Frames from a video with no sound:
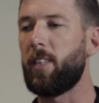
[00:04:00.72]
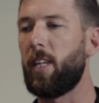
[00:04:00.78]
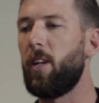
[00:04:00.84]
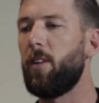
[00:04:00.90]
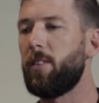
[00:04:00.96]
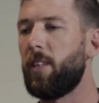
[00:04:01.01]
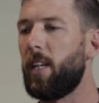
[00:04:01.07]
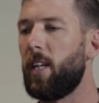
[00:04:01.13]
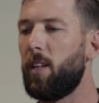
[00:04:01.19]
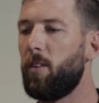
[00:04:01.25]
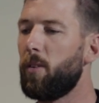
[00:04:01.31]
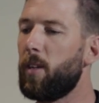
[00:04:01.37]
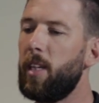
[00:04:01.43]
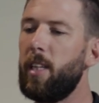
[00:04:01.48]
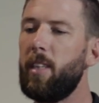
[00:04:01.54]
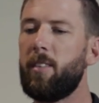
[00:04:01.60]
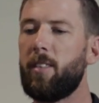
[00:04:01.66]
again. I was only a little
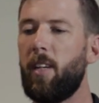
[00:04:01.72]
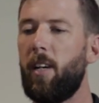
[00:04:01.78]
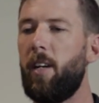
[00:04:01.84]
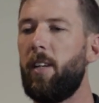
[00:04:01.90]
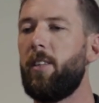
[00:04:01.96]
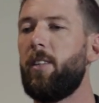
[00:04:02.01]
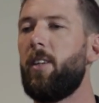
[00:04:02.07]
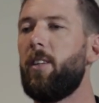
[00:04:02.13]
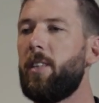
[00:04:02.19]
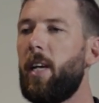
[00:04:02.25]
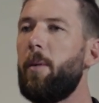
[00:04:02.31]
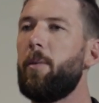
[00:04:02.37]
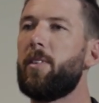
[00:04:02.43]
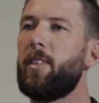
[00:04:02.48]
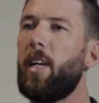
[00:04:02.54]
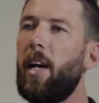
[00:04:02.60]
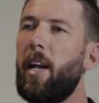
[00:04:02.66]
kid, so I was
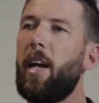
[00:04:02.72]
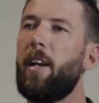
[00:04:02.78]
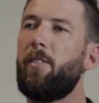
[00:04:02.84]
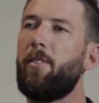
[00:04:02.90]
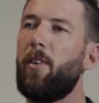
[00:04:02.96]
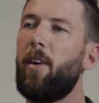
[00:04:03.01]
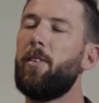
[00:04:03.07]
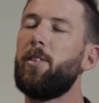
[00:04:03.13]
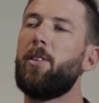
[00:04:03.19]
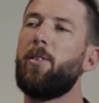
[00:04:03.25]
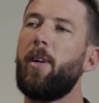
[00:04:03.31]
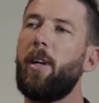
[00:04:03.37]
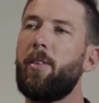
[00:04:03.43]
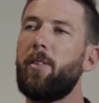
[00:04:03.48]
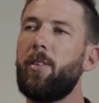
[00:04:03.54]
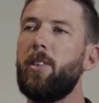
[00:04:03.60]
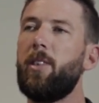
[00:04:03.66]
able to stay on 85s all the
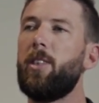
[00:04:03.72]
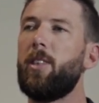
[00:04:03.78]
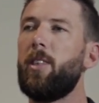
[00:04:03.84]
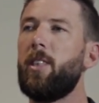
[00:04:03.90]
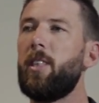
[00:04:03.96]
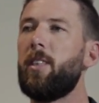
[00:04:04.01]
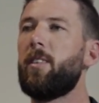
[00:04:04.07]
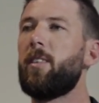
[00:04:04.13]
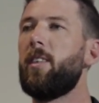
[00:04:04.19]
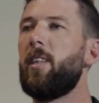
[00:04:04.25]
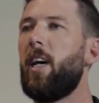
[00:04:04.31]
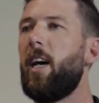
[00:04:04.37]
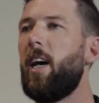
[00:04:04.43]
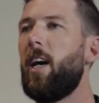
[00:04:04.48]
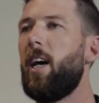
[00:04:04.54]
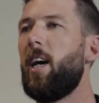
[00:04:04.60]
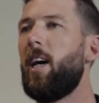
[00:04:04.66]
way through juniors,
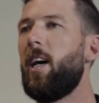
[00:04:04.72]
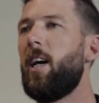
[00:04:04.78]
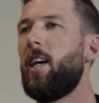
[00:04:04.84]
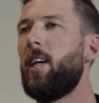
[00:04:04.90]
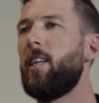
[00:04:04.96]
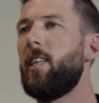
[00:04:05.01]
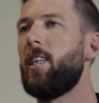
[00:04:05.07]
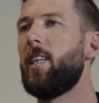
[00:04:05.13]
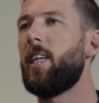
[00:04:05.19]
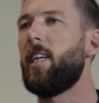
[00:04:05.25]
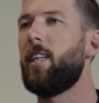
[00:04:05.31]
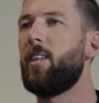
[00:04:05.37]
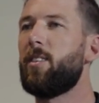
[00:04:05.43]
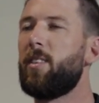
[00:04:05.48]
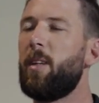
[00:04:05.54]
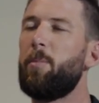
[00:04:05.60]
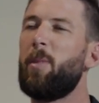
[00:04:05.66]

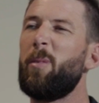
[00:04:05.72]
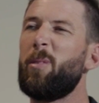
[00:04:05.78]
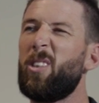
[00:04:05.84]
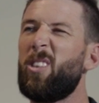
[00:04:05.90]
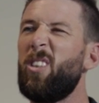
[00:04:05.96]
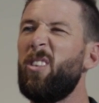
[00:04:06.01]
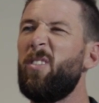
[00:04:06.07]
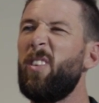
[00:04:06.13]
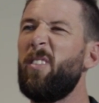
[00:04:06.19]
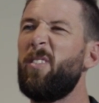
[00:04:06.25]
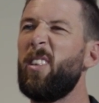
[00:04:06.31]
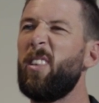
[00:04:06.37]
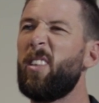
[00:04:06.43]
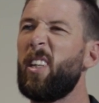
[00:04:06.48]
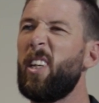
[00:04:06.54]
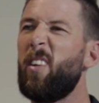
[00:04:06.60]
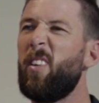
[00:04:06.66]
and stepped up to
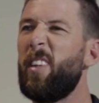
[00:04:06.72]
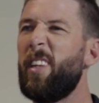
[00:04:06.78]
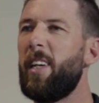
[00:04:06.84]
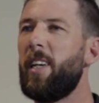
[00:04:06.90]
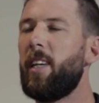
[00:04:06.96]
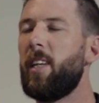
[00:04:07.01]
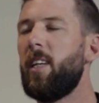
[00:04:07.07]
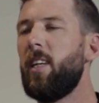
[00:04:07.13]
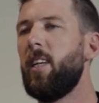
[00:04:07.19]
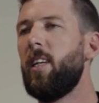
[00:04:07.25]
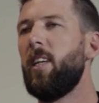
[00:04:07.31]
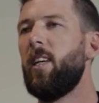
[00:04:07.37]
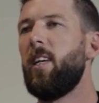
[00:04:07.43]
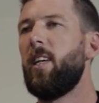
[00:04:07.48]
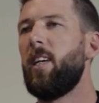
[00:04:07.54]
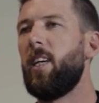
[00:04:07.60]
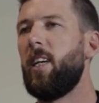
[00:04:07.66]
250s here and there
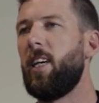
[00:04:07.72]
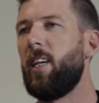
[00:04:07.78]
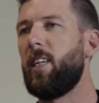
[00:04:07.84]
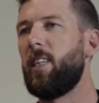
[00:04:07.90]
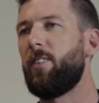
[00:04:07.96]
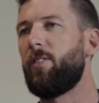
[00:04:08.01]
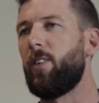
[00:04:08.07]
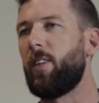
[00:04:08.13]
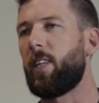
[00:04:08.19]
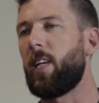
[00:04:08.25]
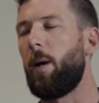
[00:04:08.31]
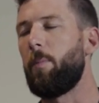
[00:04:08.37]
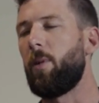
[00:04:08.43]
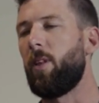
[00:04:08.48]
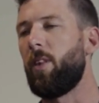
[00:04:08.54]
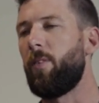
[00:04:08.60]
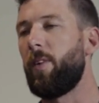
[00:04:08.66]
for a
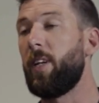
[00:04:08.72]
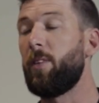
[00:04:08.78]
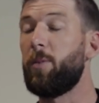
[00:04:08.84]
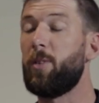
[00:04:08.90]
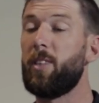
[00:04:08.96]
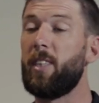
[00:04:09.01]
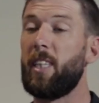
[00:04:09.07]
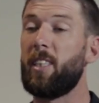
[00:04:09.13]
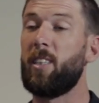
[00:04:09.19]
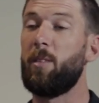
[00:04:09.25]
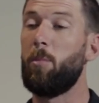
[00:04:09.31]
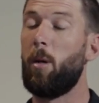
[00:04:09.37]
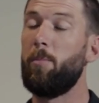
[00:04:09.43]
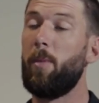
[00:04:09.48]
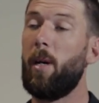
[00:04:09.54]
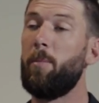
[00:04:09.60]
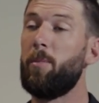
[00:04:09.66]
couple of the rounds, which was actually
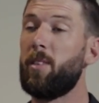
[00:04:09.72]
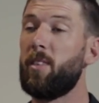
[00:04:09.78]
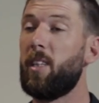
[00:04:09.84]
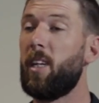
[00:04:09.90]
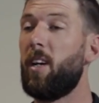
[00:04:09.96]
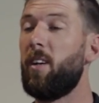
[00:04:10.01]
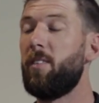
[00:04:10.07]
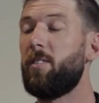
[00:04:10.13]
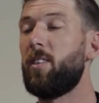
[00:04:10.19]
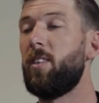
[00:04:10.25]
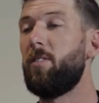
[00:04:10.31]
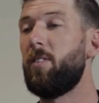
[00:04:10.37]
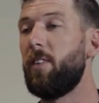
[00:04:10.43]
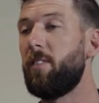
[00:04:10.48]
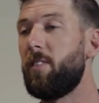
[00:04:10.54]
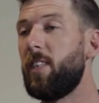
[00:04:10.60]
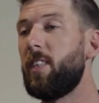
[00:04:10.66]
my mum's CRF
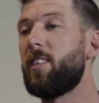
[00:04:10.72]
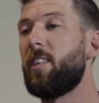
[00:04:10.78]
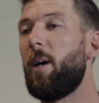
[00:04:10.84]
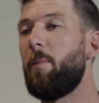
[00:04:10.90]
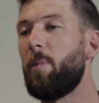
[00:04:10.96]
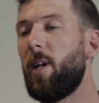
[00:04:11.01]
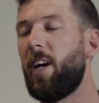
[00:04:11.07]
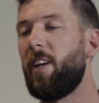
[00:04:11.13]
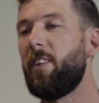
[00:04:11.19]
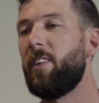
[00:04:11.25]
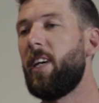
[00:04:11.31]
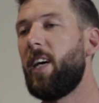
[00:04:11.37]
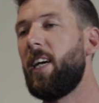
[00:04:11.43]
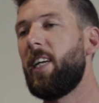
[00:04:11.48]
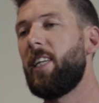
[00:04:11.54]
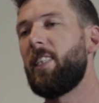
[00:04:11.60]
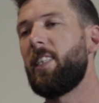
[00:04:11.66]
250. So I played on
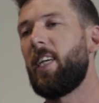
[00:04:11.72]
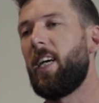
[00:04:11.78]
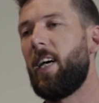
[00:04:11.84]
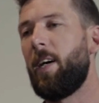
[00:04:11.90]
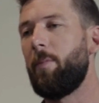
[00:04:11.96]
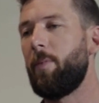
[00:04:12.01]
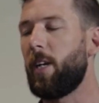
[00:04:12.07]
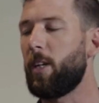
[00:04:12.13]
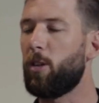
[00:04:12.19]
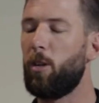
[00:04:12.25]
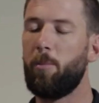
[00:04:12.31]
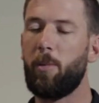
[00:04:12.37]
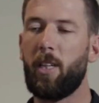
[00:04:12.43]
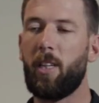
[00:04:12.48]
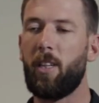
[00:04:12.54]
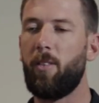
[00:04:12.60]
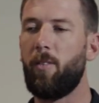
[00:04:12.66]
that. That got
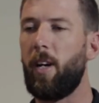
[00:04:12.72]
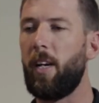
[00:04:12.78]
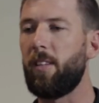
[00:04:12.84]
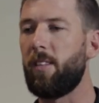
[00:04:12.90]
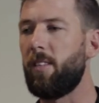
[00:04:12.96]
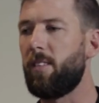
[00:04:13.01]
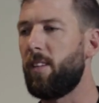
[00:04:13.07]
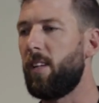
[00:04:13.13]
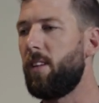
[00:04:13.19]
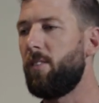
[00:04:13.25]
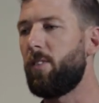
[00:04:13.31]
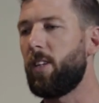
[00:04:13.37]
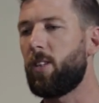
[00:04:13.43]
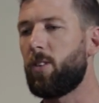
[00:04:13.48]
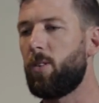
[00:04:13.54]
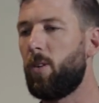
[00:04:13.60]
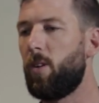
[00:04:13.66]
me into the racing scene in
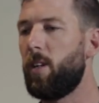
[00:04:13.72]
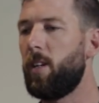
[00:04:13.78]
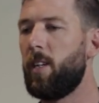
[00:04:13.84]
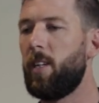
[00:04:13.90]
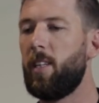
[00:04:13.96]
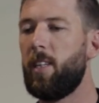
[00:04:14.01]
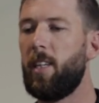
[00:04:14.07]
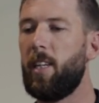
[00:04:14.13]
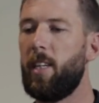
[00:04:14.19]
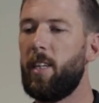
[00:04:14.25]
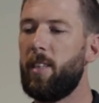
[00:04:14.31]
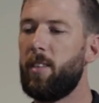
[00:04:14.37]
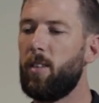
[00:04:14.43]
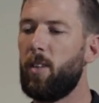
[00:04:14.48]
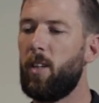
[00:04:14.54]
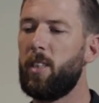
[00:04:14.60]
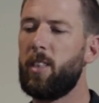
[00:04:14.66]
Victoria,
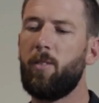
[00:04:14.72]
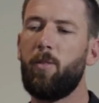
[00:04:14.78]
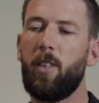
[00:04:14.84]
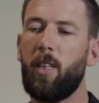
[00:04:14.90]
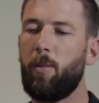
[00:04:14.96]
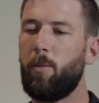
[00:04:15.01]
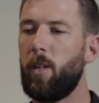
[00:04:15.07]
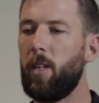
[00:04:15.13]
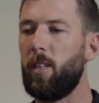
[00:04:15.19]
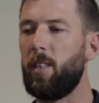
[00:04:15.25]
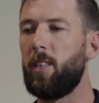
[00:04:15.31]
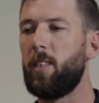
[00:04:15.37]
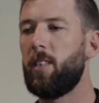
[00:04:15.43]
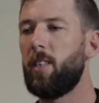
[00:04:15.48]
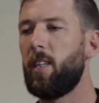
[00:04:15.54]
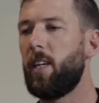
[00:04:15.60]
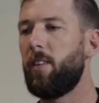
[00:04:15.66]
and I did really well
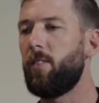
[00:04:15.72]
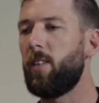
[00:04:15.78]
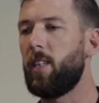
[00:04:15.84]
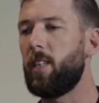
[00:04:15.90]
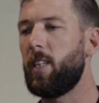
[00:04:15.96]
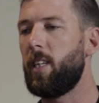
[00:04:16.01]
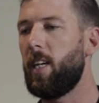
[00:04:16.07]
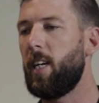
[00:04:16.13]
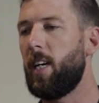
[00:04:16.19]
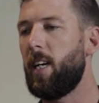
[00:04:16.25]
even in